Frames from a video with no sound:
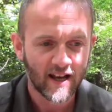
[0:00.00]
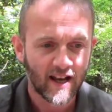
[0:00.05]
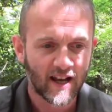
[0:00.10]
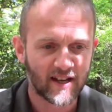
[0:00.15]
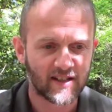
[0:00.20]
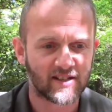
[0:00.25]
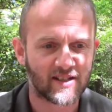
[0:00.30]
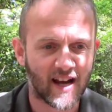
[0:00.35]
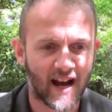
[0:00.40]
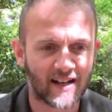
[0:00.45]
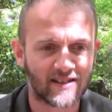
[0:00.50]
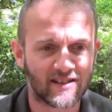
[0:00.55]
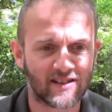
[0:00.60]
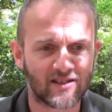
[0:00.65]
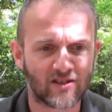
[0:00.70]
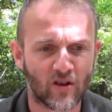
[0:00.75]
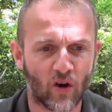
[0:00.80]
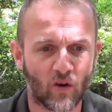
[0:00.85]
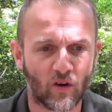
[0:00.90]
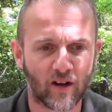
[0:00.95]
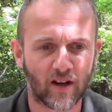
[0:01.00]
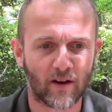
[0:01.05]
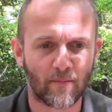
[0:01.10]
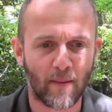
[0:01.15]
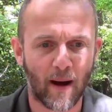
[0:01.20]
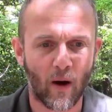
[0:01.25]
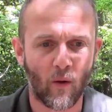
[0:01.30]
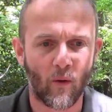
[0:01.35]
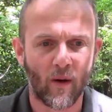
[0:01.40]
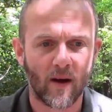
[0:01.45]
he started talking
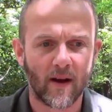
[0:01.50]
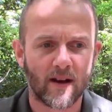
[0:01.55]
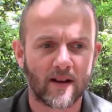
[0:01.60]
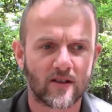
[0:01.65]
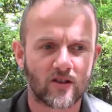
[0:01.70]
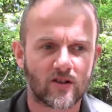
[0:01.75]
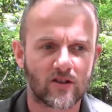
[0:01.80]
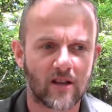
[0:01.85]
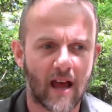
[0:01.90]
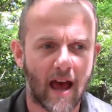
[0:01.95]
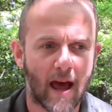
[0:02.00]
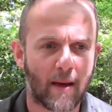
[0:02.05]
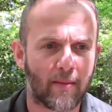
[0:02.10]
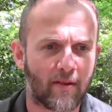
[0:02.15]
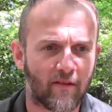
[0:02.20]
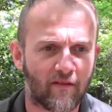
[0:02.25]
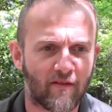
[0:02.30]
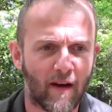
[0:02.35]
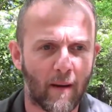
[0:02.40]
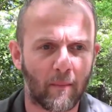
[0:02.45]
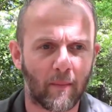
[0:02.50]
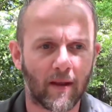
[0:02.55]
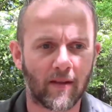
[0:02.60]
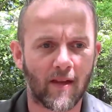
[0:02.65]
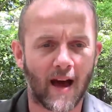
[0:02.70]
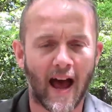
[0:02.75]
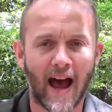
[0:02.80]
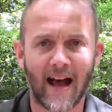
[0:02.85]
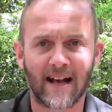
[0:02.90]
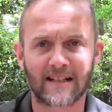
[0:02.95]
about the family
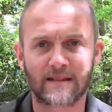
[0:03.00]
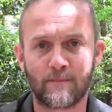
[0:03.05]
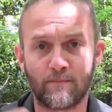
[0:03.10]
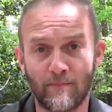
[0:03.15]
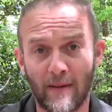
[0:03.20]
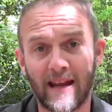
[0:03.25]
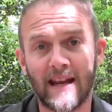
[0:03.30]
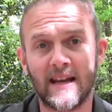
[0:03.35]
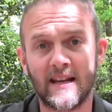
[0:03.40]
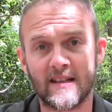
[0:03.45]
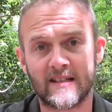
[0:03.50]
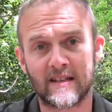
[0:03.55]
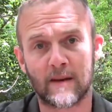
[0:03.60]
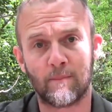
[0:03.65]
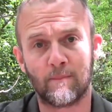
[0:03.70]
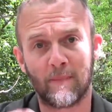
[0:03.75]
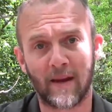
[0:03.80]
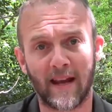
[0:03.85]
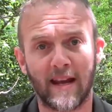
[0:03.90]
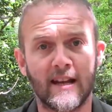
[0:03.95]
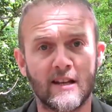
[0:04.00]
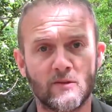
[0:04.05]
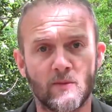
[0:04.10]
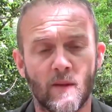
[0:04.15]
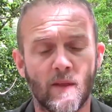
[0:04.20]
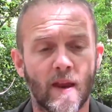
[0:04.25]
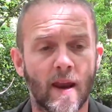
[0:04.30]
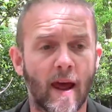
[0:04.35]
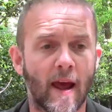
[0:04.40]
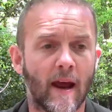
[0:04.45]
that has beans and peas
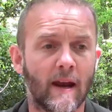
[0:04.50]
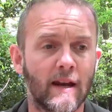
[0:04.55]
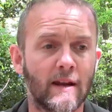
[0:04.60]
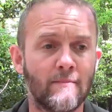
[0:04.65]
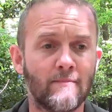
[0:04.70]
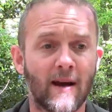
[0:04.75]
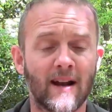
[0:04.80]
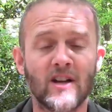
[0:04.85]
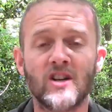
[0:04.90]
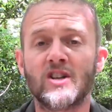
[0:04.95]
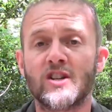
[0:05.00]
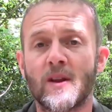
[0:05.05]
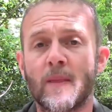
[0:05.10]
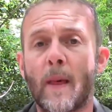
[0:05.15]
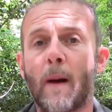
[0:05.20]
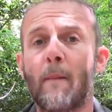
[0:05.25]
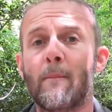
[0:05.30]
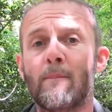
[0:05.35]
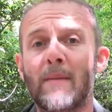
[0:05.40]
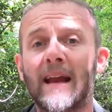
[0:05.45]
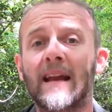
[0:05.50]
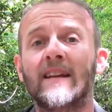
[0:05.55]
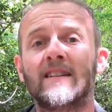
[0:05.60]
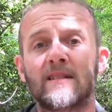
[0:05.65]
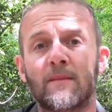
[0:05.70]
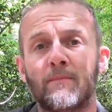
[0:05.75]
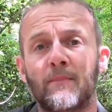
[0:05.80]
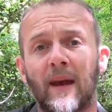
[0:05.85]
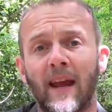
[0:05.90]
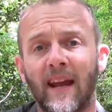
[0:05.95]
within it, and he mentioned that beans
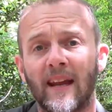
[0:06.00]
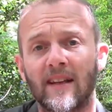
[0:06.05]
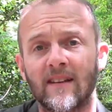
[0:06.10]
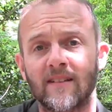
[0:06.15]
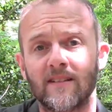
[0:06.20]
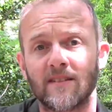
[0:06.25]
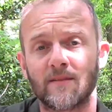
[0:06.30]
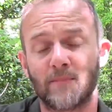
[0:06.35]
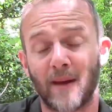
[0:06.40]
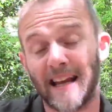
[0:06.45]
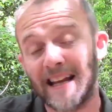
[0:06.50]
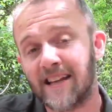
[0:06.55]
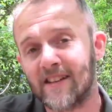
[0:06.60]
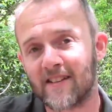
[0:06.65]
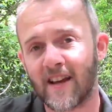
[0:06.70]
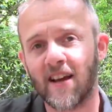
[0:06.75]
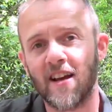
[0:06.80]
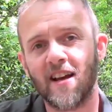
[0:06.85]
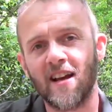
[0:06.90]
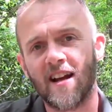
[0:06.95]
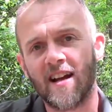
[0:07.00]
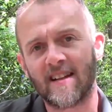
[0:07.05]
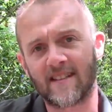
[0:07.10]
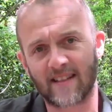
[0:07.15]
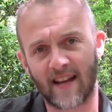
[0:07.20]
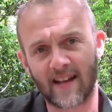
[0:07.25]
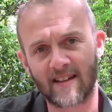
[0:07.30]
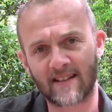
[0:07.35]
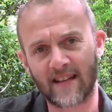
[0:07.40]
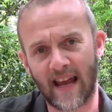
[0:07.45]
and peas
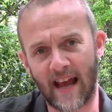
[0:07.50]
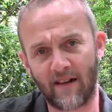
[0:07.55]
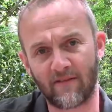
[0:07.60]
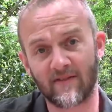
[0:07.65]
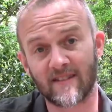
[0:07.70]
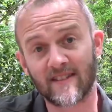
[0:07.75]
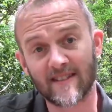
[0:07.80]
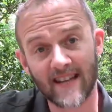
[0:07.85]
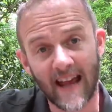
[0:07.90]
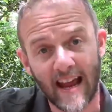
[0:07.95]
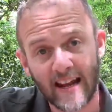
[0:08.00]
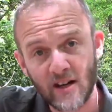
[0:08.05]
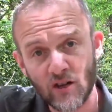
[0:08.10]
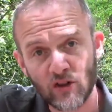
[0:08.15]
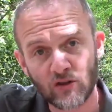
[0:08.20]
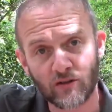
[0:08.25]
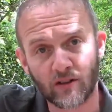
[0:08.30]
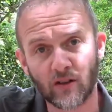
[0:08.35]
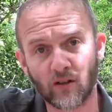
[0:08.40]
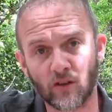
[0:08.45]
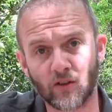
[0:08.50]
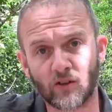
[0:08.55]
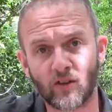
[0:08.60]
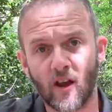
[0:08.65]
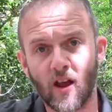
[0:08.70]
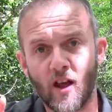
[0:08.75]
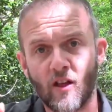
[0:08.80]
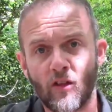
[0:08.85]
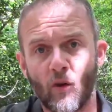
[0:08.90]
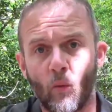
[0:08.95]
tend to have tendrils
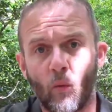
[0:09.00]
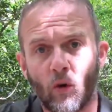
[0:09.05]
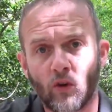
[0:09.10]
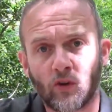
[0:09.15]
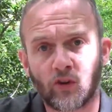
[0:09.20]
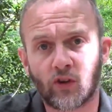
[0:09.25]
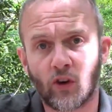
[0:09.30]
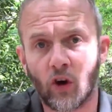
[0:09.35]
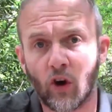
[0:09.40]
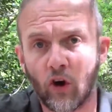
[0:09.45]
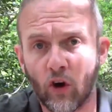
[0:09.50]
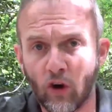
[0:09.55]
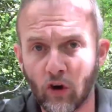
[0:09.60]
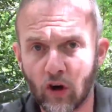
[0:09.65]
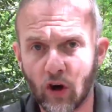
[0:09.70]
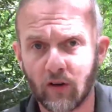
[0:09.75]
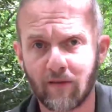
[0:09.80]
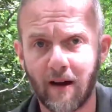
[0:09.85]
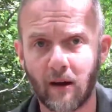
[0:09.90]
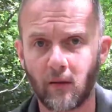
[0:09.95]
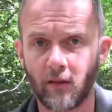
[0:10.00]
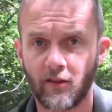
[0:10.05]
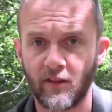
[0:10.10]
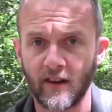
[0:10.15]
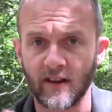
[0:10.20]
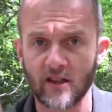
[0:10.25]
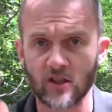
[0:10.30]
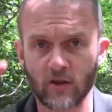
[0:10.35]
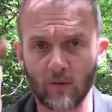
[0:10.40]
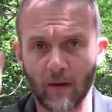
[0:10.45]
that want to hook around
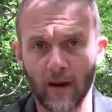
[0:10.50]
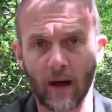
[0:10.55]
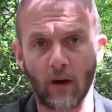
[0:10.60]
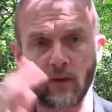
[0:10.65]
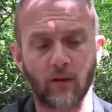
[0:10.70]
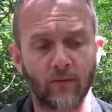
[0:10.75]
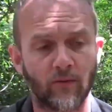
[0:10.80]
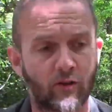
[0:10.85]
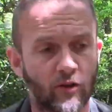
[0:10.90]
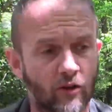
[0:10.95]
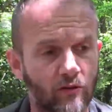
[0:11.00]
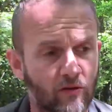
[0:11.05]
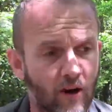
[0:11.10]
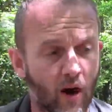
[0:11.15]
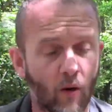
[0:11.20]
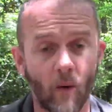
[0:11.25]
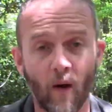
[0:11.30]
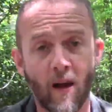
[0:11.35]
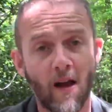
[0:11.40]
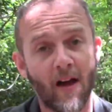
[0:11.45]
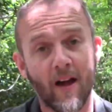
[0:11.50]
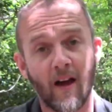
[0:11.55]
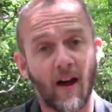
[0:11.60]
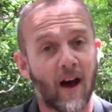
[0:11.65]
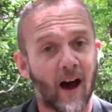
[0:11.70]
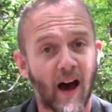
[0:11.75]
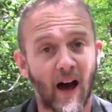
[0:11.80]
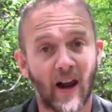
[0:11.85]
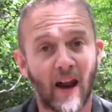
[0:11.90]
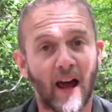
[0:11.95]
things to allow them to grow.
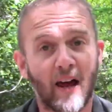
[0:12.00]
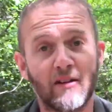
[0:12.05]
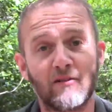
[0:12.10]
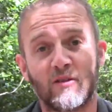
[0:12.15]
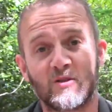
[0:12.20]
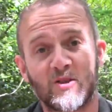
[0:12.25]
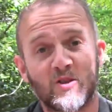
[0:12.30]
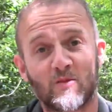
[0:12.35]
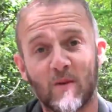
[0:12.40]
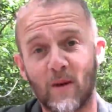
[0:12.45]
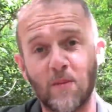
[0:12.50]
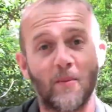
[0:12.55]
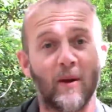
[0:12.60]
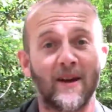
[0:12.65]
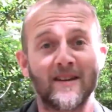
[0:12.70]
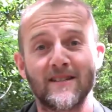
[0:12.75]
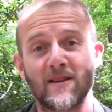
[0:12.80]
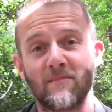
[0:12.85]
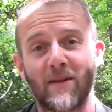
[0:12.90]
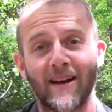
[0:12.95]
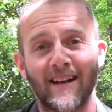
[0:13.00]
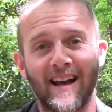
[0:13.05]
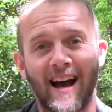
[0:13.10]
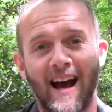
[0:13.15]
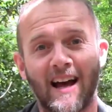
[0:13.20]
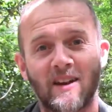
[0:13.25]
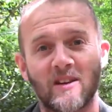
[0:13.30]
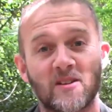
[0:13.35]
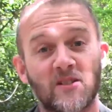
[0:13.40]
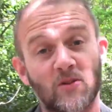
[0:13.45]
And I grow sweet peas in my
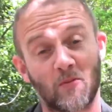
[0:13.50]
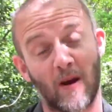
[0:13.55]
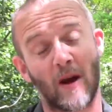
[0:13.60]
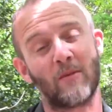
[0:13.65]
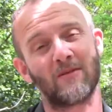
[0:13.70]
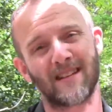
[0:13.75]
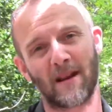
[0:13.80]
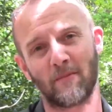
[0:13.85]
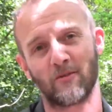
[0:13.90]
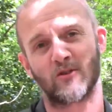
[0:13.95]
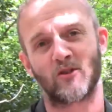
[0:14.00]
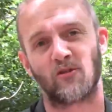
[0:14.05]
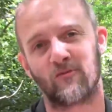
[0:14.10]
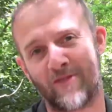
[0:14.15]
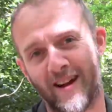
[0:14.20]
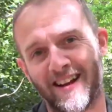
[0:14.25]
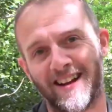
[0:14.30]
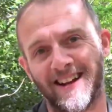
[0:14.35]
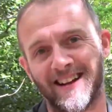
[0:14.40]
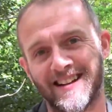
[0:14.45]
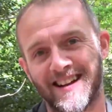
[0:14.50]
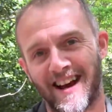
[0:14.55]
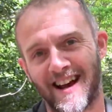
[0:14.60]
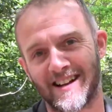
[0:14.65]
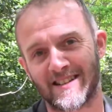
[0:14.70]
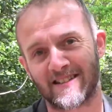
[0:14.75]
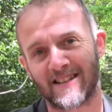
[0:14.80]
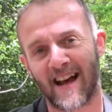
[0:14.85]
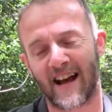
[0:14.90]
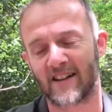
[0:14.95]
garden, so I was able to
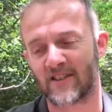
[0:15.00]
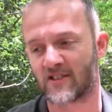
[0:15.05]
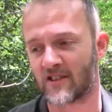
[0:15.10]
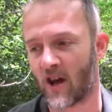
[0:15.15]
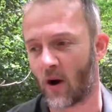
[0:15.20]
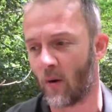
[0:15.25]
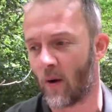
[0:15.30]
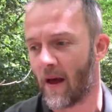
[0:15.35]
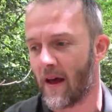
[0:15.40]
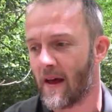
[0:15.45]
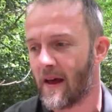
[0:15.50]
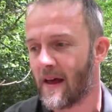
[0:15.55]
recognize that. So